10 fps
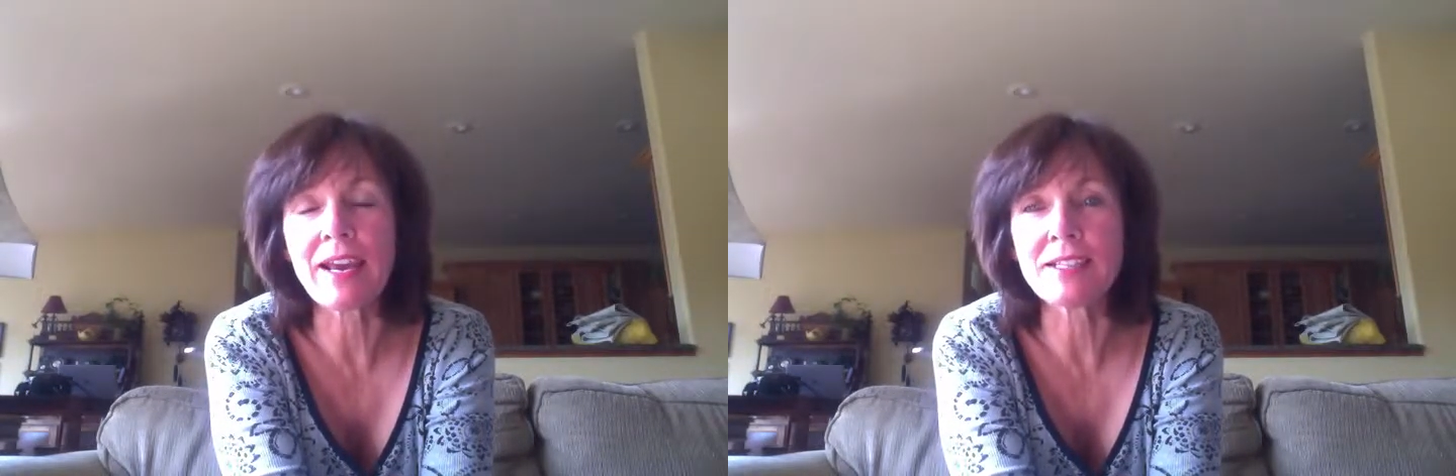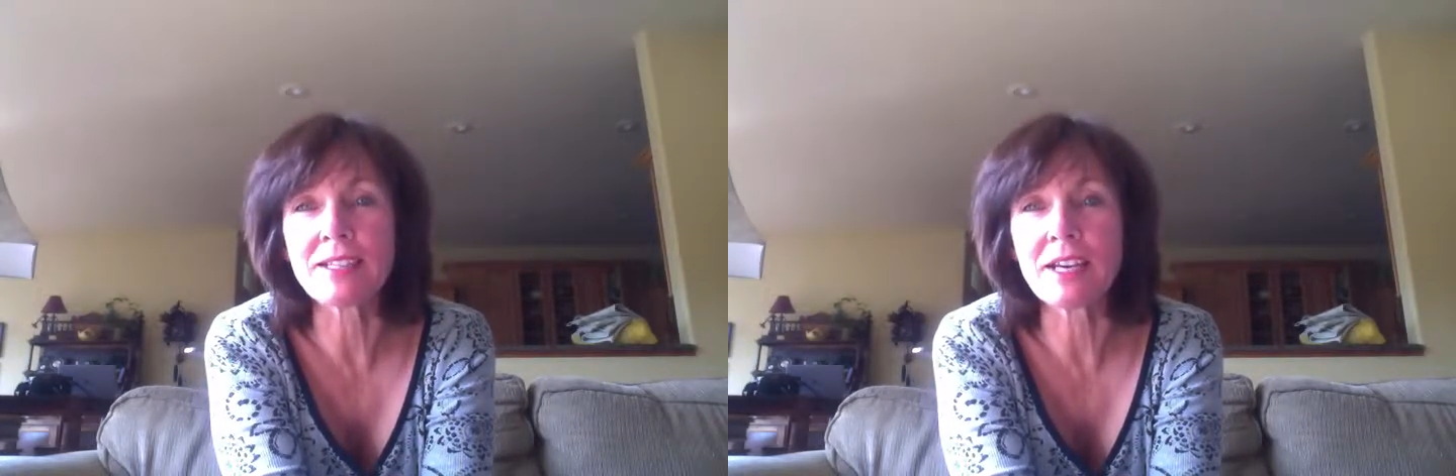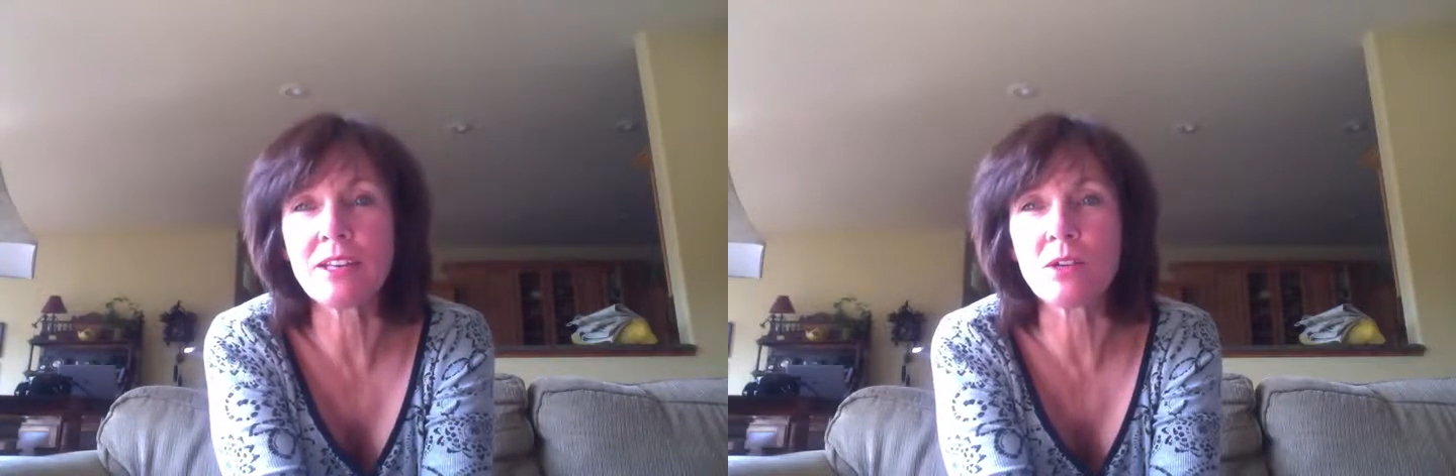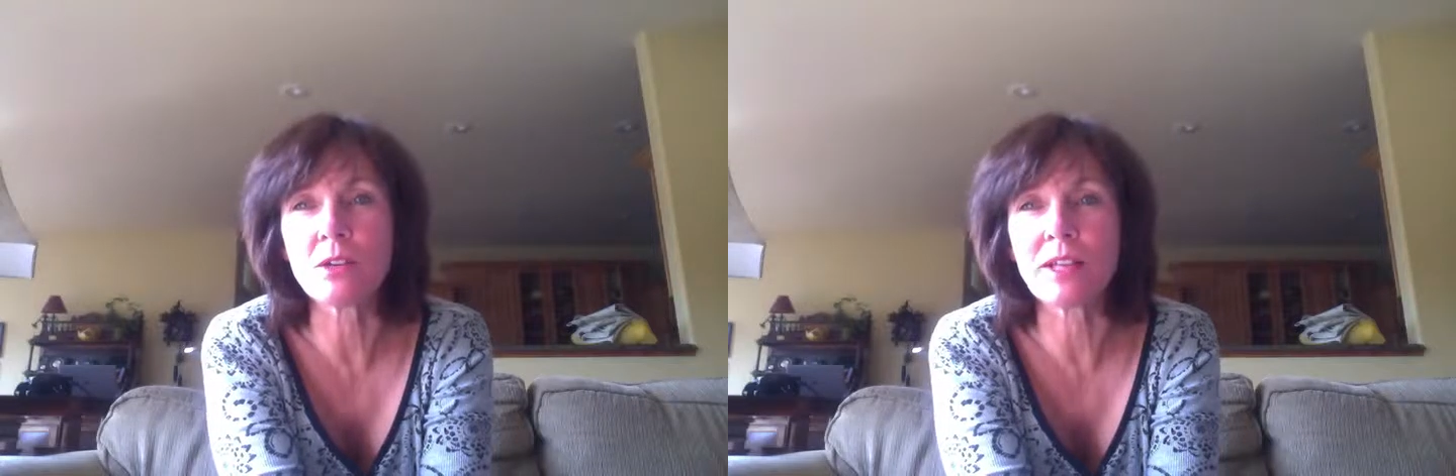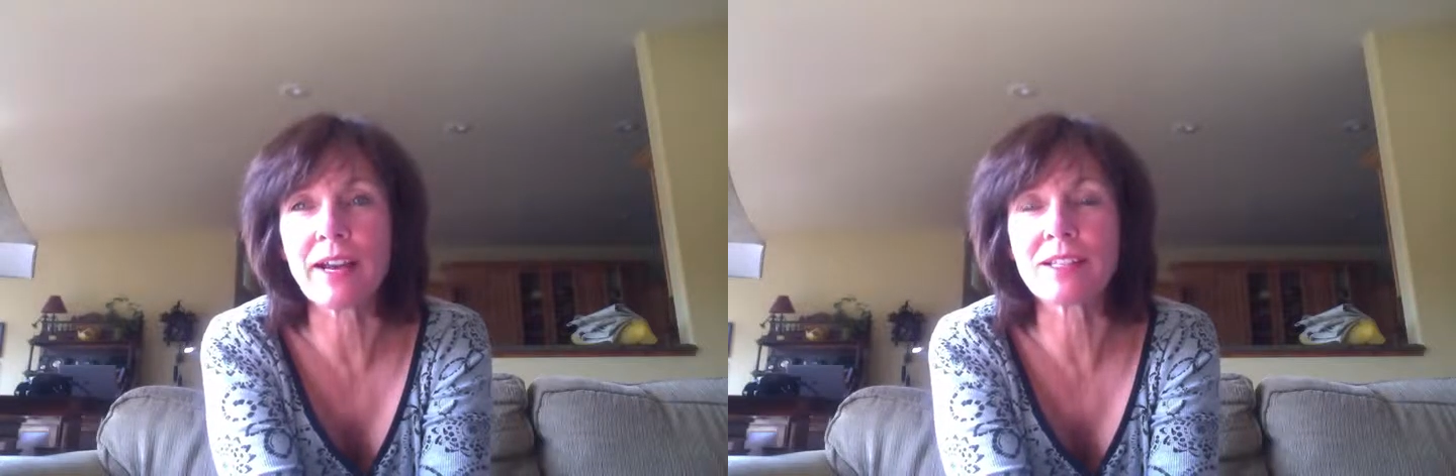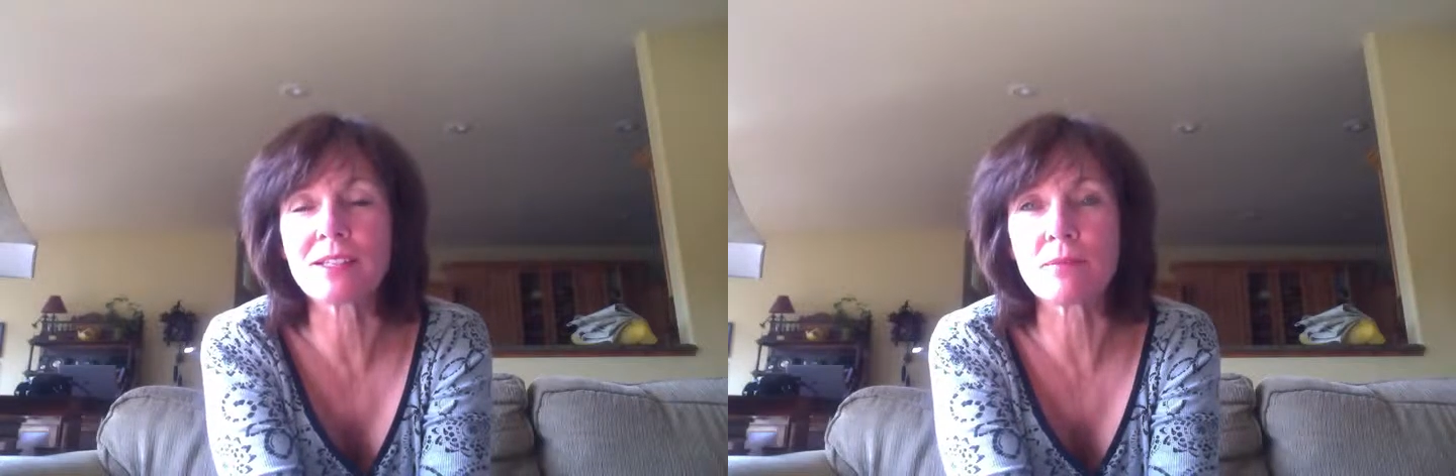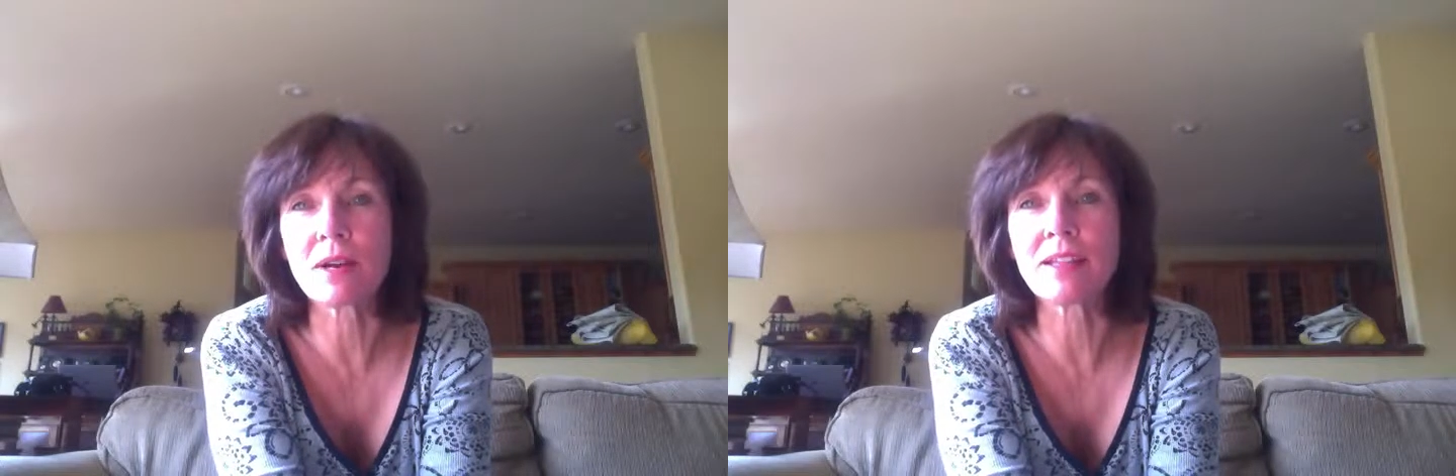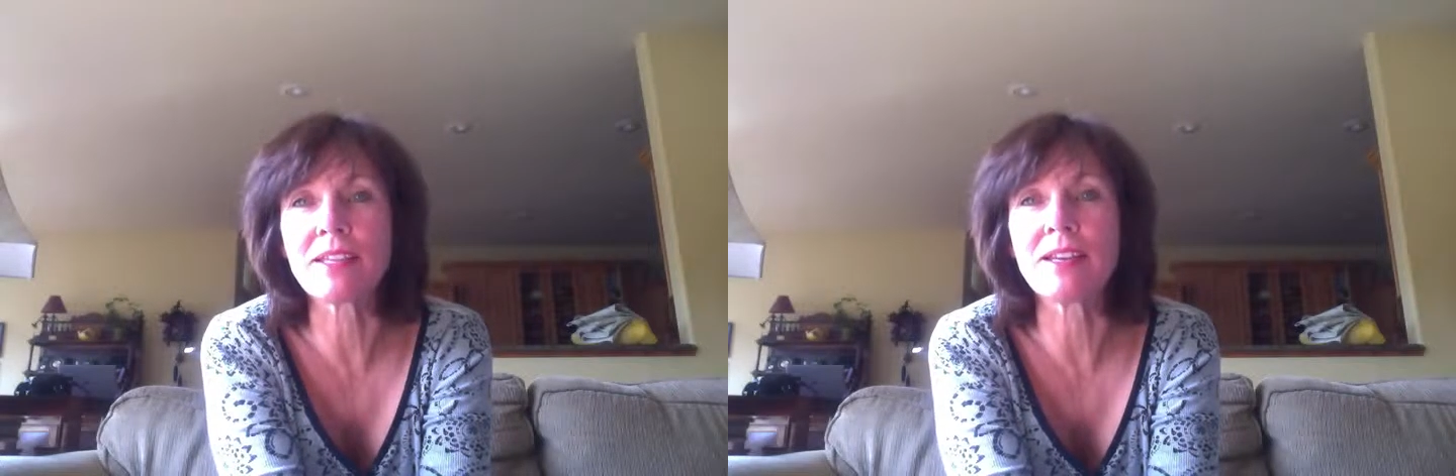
8 to 10 new clients a month.